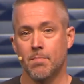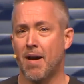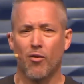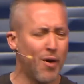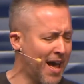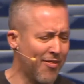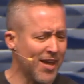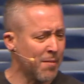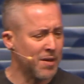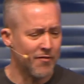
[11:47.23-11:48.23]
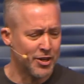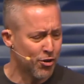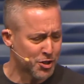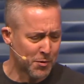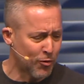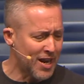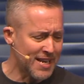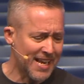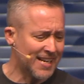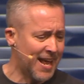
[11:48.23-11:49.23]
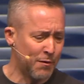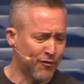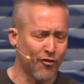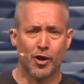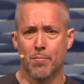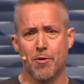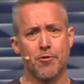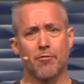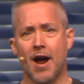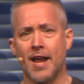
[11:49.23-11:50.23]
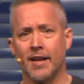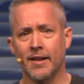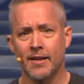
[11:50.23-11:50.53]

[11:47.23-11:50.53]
By the way, I think I'm giving y'all some great nicknames for your boo, right?